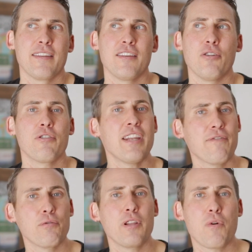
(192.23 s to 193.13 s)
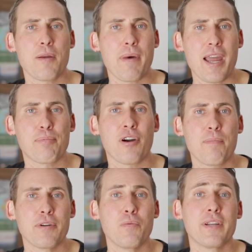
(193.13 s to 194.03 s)
you never really want to buy a
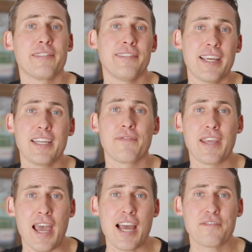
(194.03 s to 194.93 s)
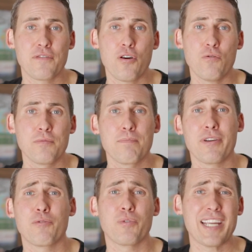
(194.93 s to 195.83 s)
property when it's negative cash flow,
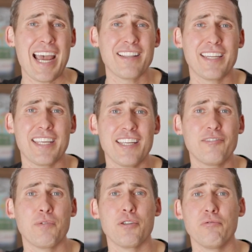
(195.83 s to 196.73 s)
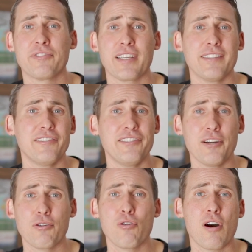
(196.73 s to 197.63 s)
but the reality is we used
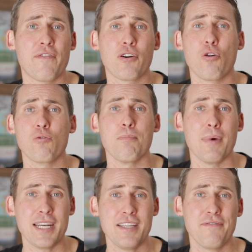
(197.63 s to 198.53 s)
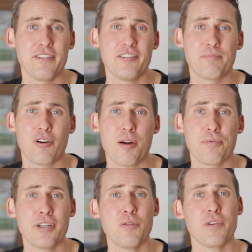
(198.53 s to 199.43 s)
0 of our own money for this
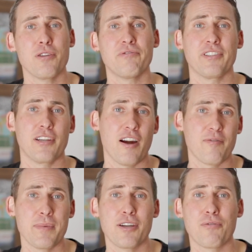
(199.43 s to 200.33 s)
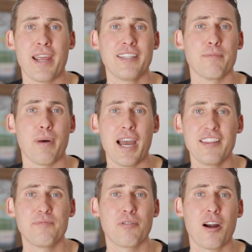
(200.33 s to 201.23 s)
property. We used a government grant to buy
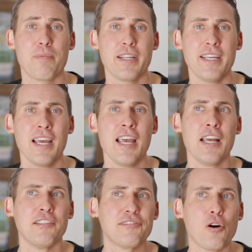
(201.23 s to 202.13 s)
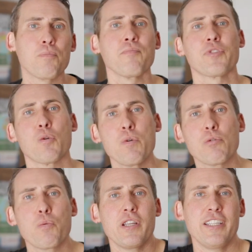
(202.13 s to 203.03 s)
this property. So we
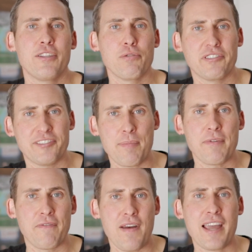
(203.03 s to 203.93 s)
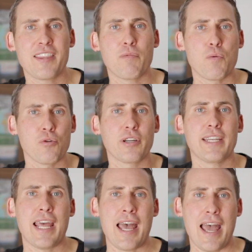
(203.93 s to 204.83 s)
were willing to accept the fact that we weren't going
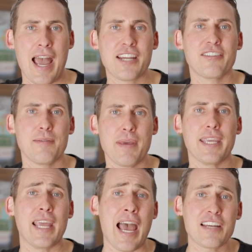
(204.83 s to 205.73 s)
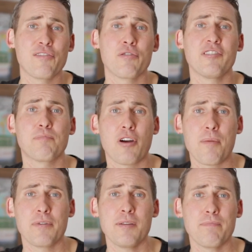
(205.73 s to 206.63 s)
to actually make cash flow in this
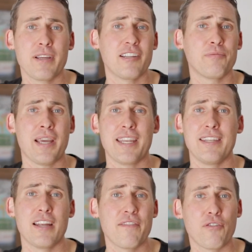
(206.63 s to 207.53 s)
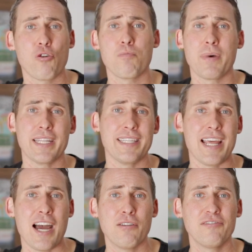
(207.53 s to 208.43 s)
property because we had none of our own money
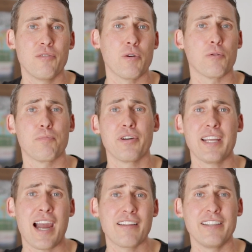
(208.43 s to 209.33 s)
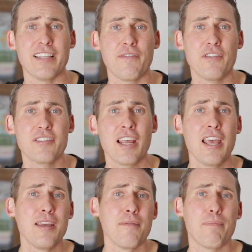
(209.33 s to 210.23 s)
down. So we were pretty highly leveraged,
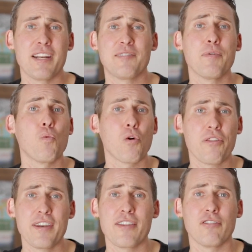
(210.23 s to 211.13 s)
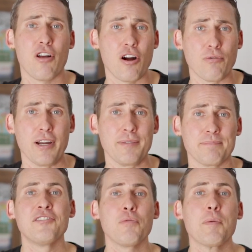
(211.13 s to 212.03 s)
but it's been worth it in the long run.
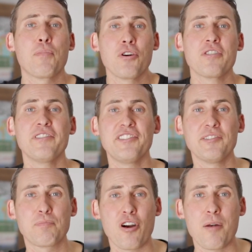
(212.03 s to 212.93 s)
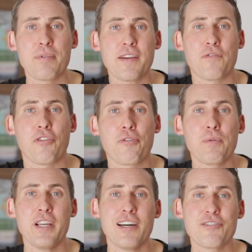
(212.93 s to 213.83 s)
So we purchased this property for
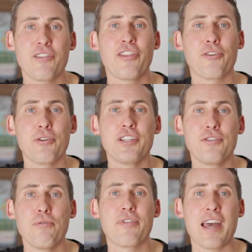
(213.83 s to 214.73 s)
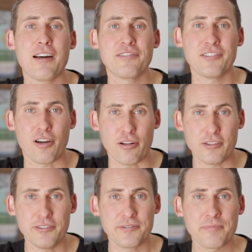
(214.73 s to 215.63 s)

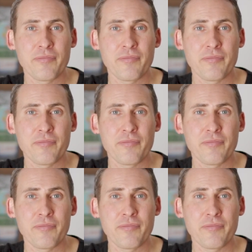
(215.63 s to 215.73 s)
$332,000.